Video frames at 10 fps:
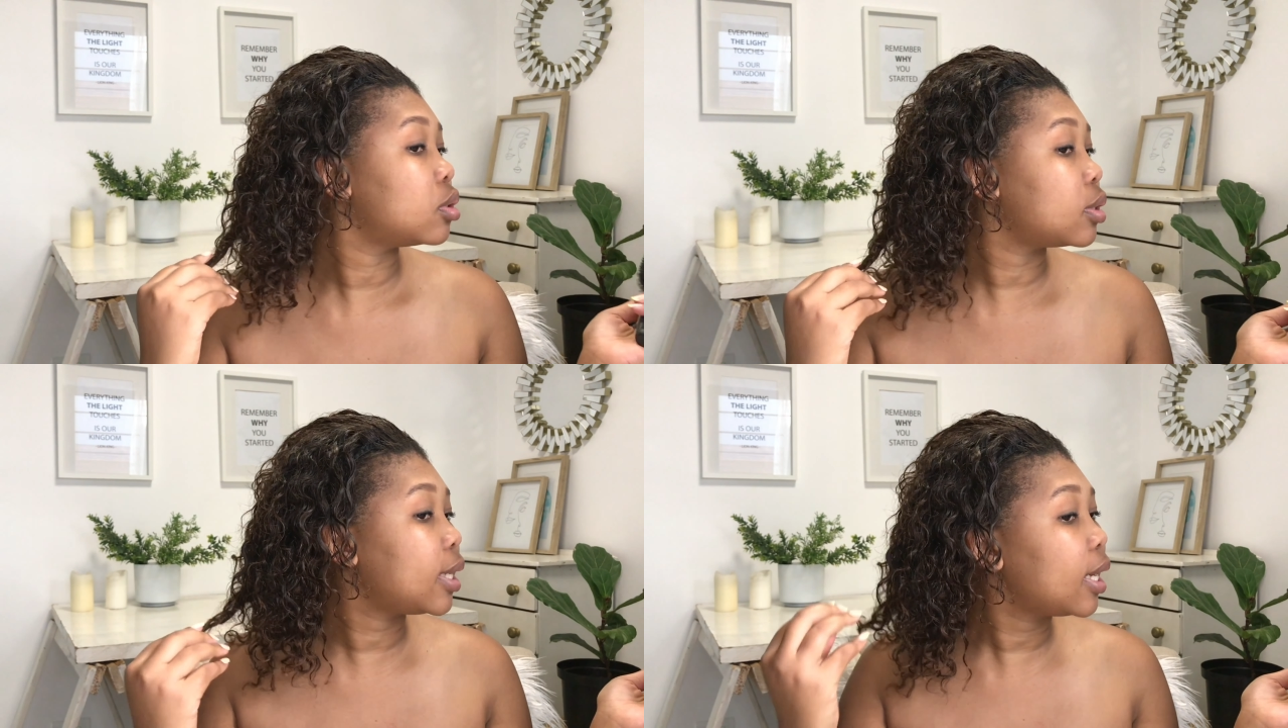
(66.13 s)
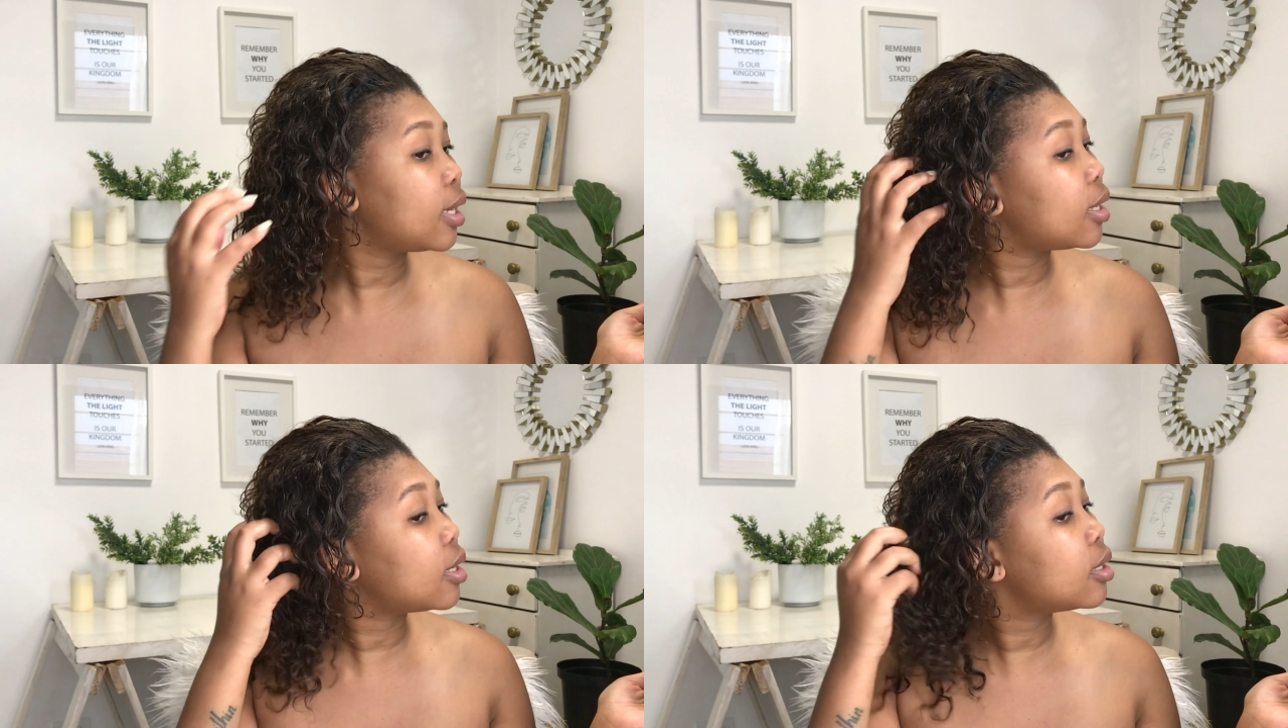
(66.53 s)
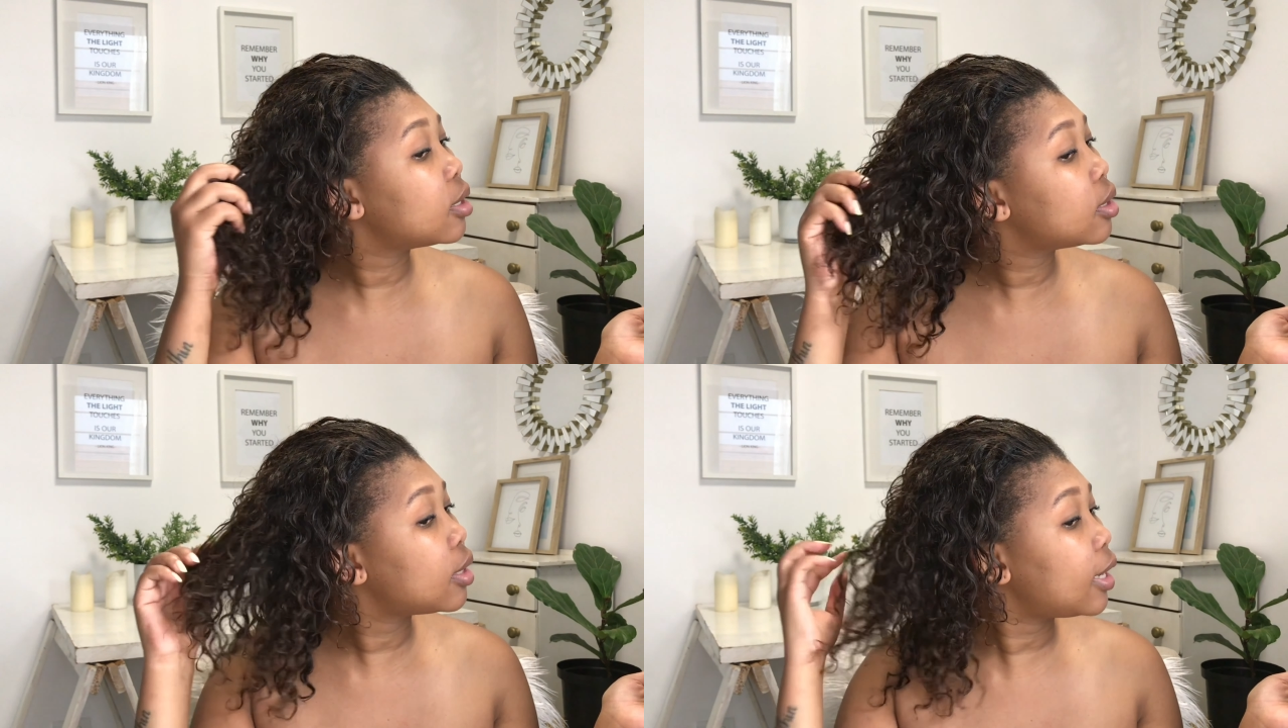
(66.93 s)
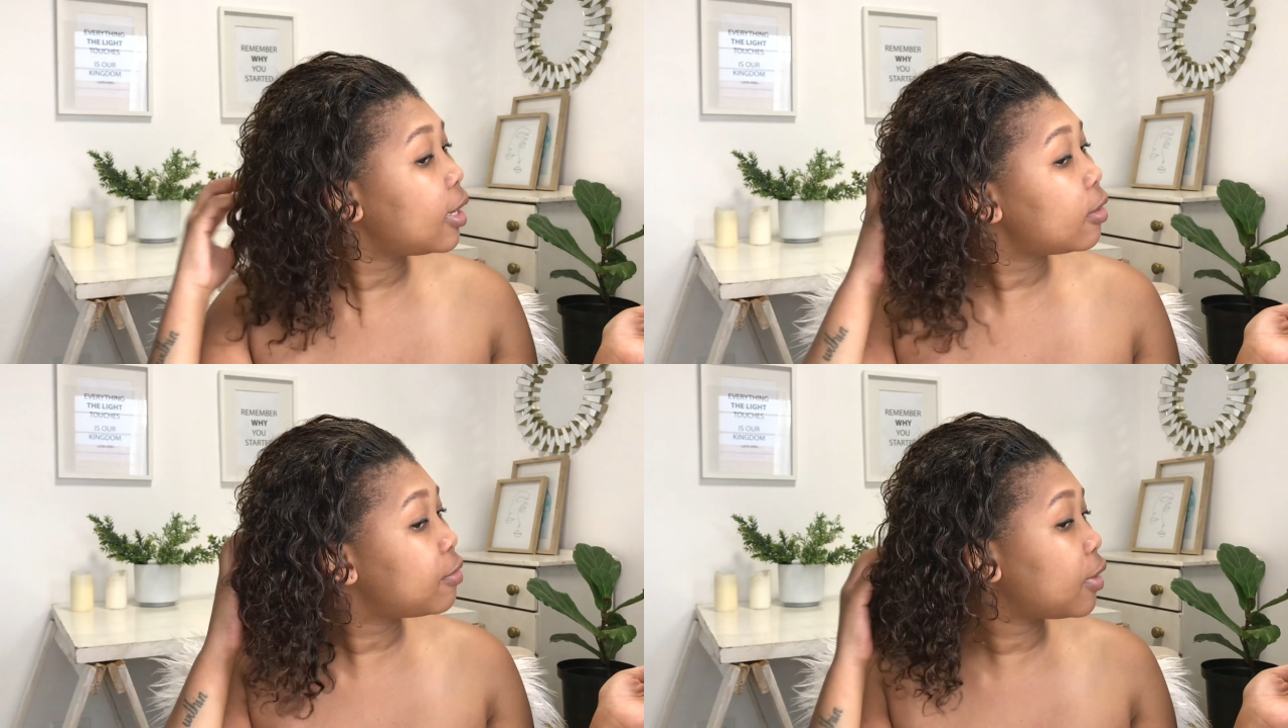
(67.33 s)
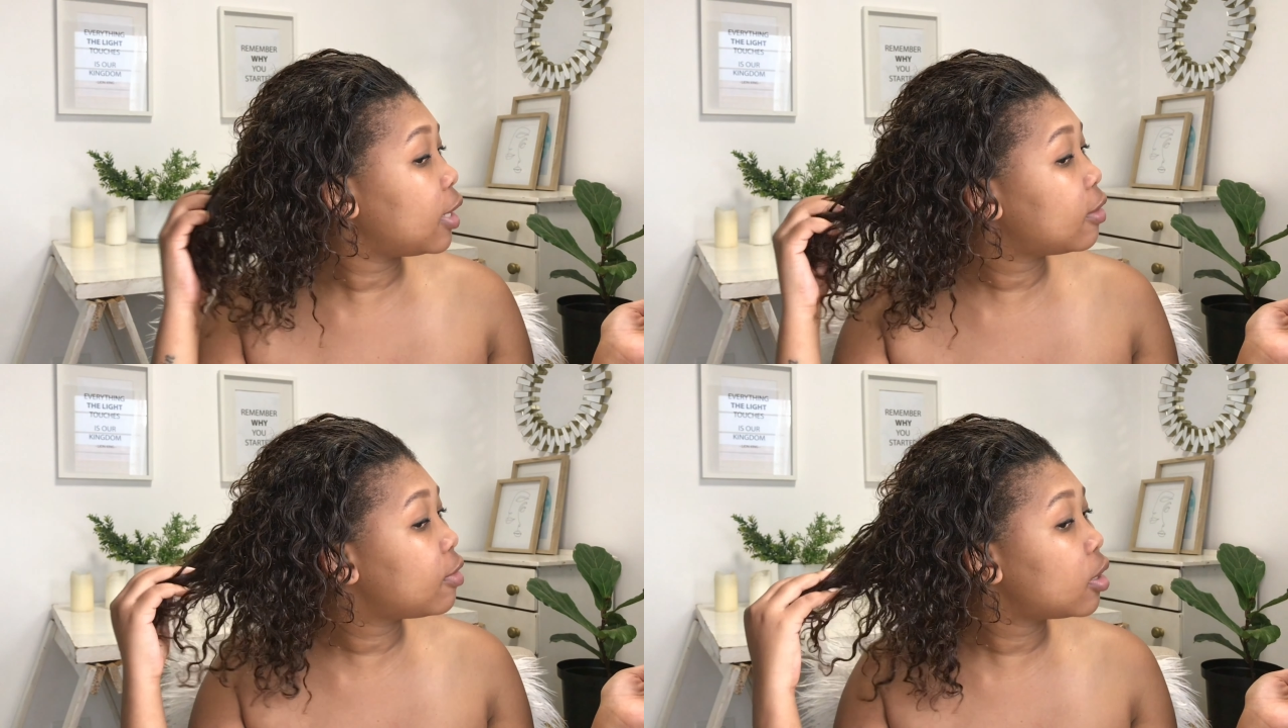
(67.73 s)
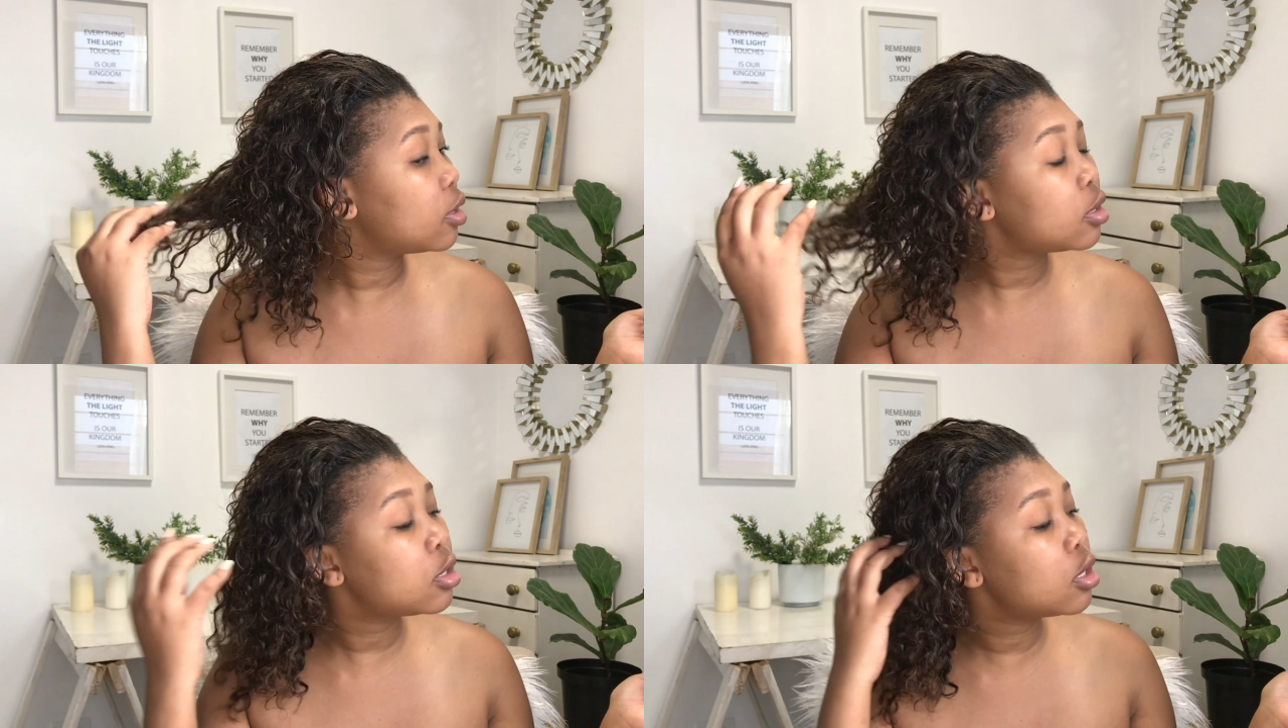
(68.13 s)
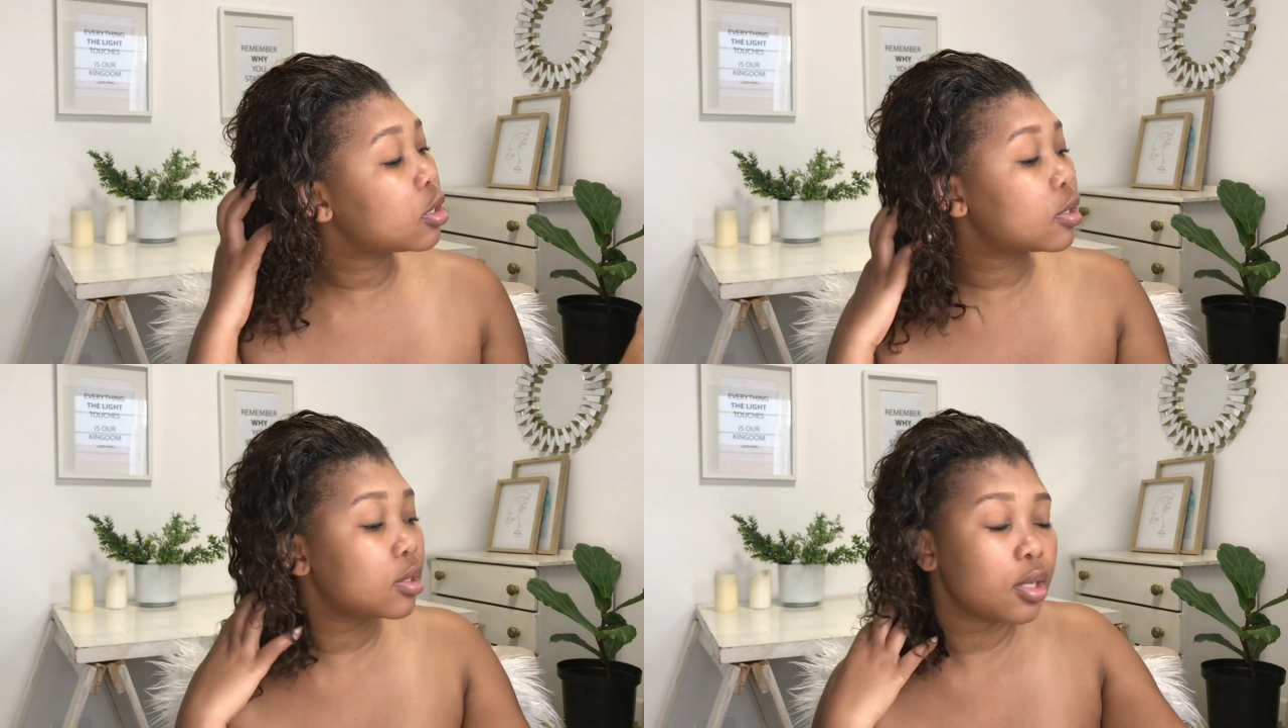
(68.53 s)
Yeah, I love how this looks.